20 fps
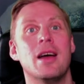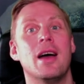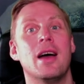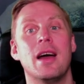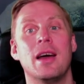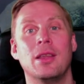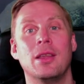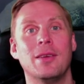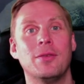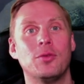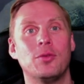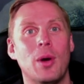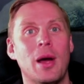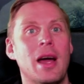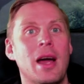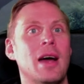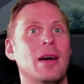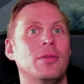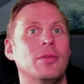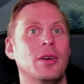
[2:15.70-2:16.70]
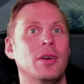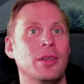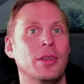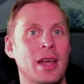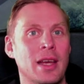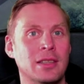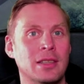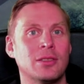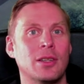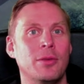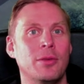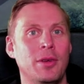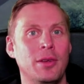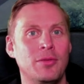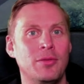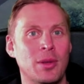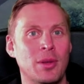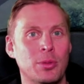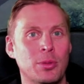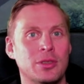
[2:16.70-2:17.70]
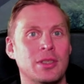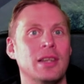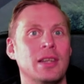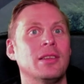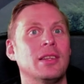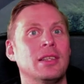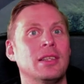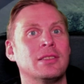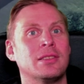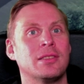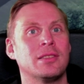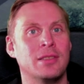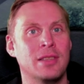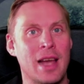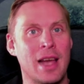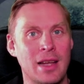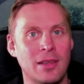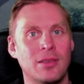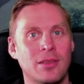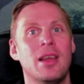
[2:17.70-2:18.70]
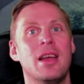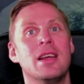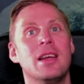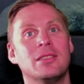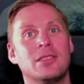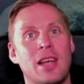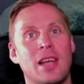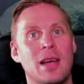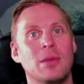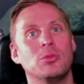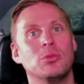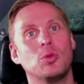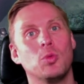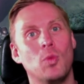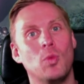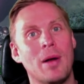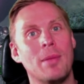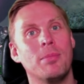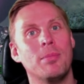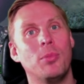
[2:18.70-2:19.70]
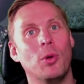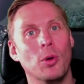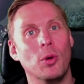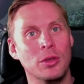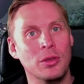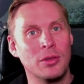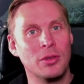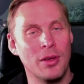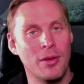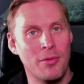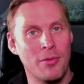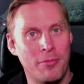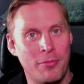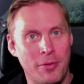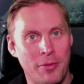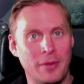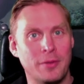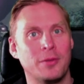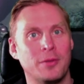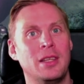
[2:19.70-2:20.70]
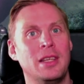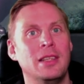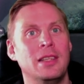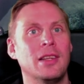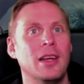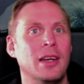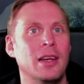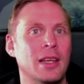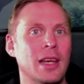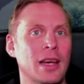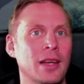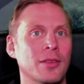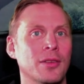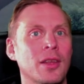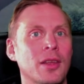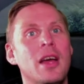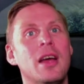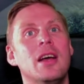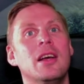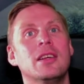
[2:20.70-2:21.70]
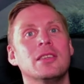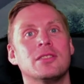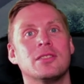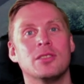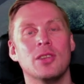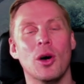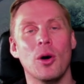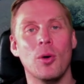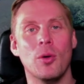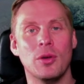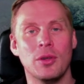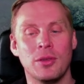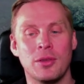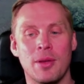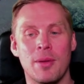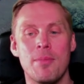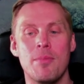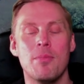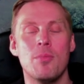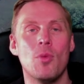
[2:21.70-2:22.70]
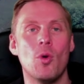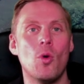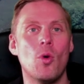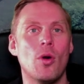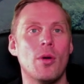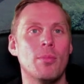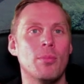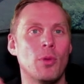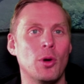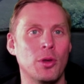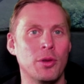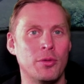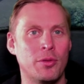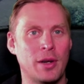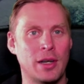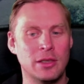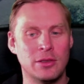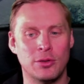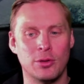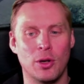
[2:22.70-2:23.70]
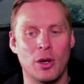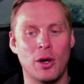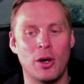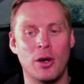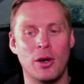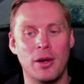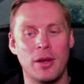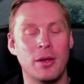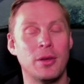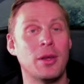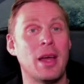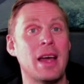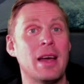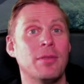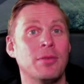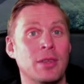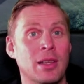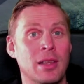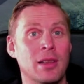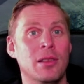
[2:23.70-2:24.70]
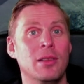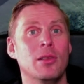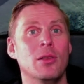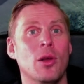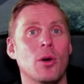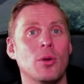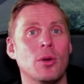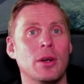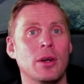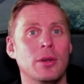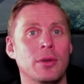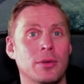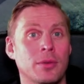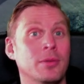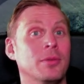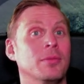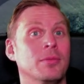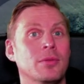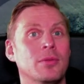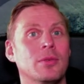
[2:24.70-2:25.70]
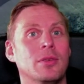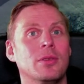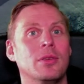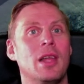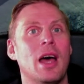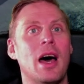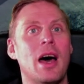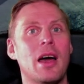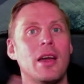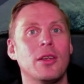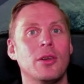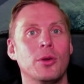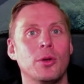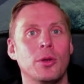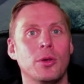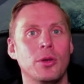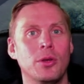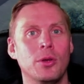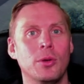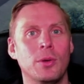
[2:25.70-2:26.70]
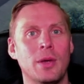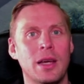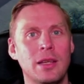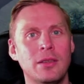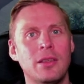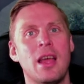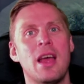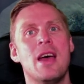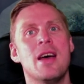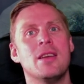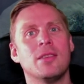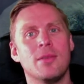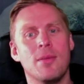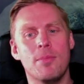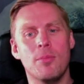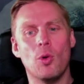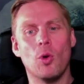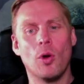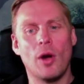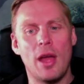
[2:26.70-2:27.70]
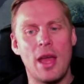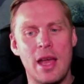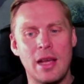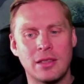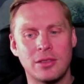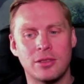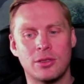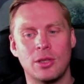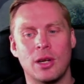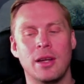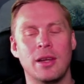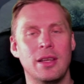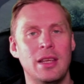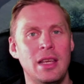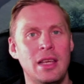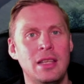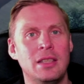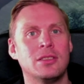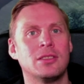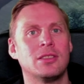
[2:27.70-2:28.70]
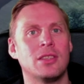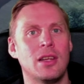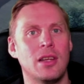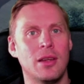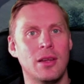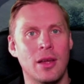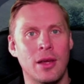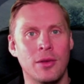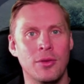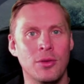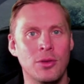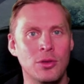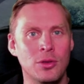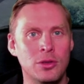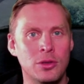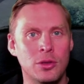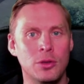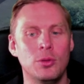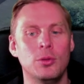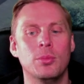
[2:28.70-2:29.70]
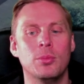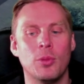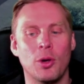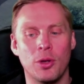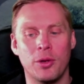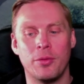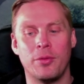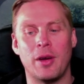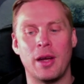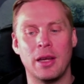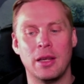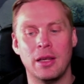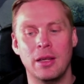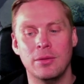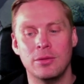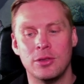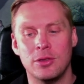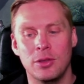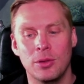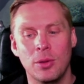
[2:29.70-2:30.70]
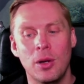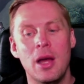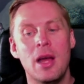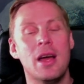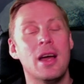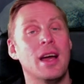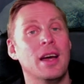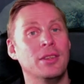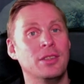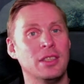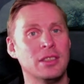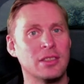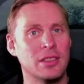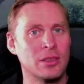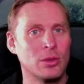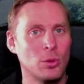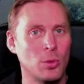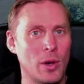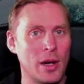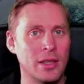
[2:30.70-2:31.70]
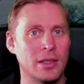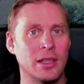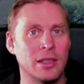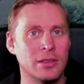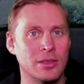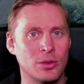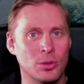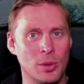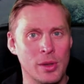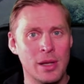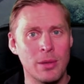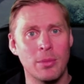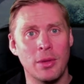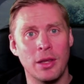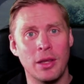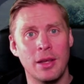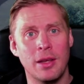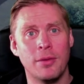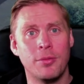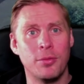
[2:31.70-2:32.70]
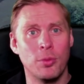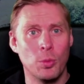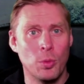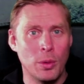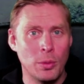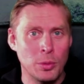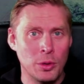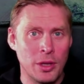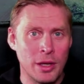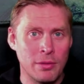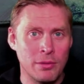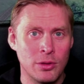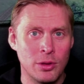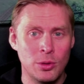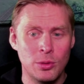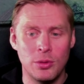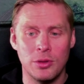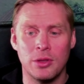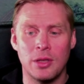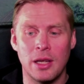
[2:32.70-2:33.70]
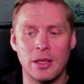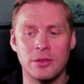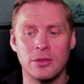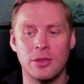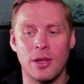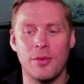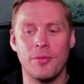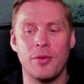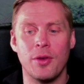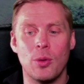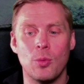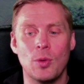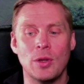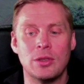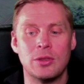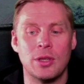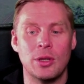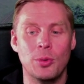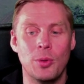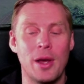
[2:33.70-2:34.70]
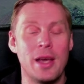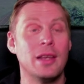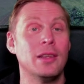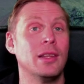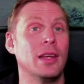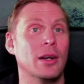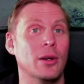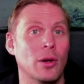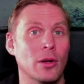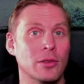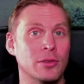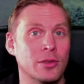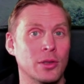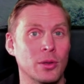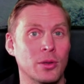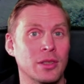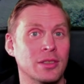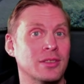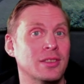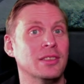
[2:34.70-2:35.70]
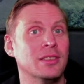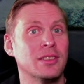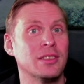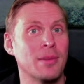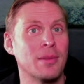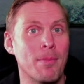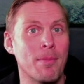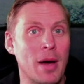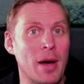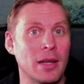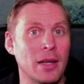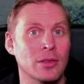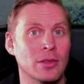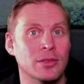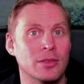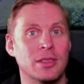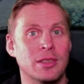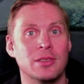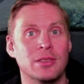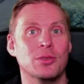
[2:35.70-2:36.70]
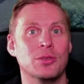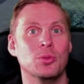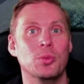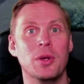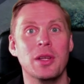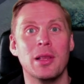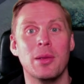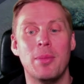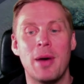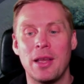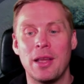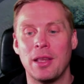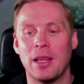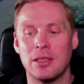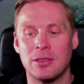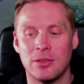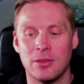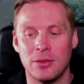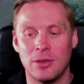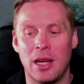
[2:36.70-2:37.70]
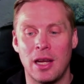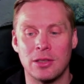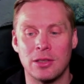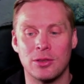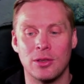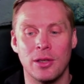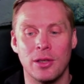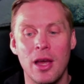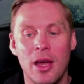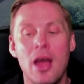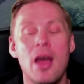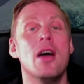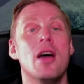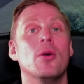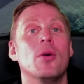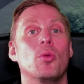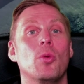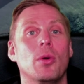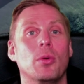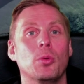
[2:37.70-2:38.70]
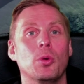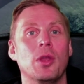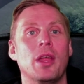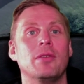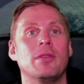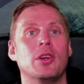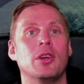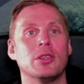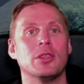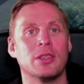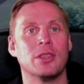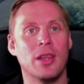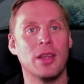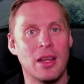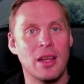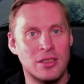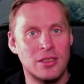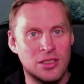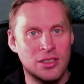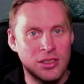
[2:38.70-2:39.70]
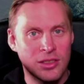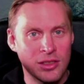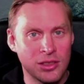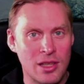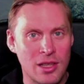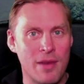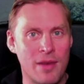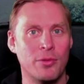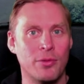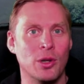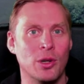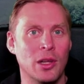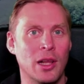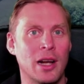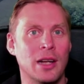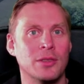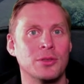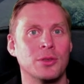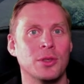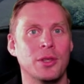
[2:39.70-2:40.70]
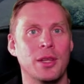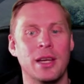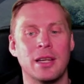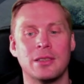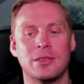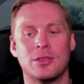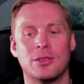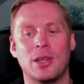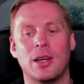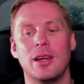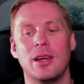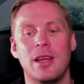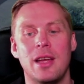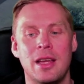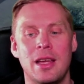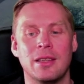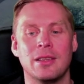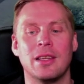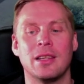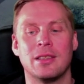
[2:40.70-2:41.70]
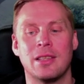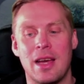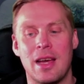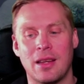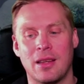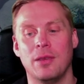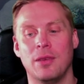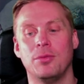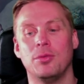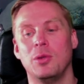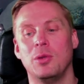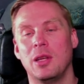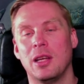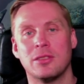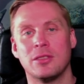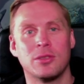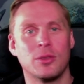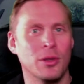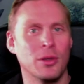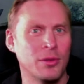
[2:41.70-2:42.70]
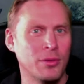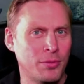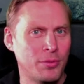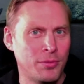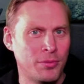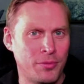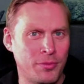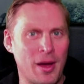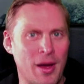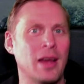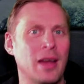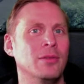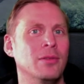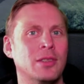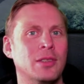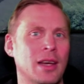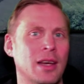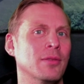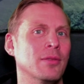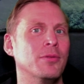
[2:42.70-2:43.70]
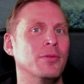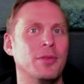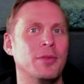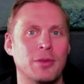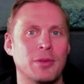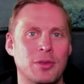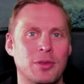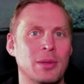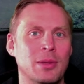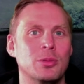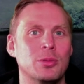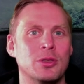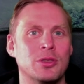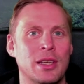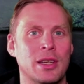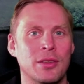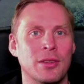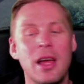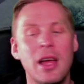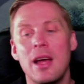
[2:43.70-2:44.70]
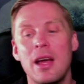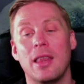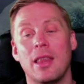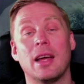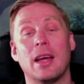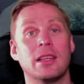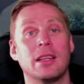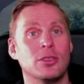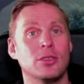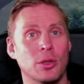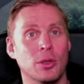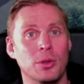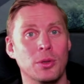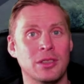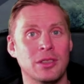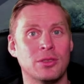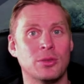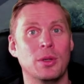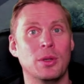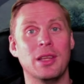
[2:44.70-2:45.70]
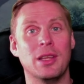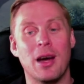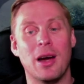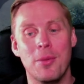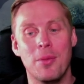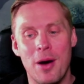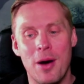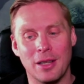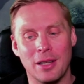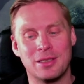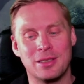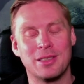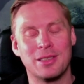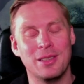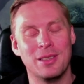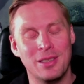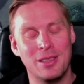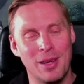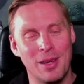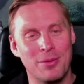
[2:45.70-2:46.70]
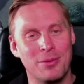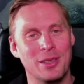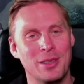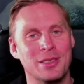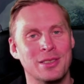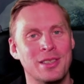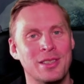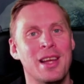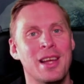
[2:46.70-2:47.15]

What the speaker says: And if we have an extra 15%, it's that times 1.15 again. So the more modifiers you have, the higher you get, the more extra each new modifier gives you. And this is quite extreme. And if we would have done something with terrain here also, because this is a minus, this is really bad actually, we would have gotten several hundred extra in attack if we just got 5, 10, 15%. I can show you at screen how much difference